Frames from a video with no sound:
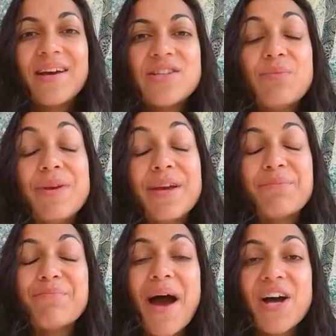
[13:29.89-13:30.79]
to be
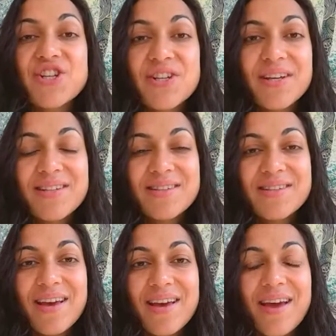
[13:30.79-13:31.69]
compassionate,
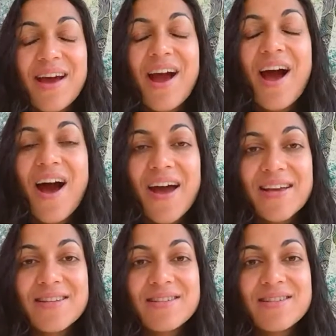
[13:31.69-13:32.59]

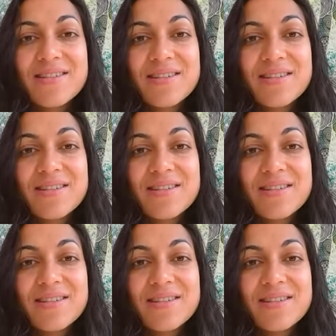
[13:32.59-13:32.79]
kind,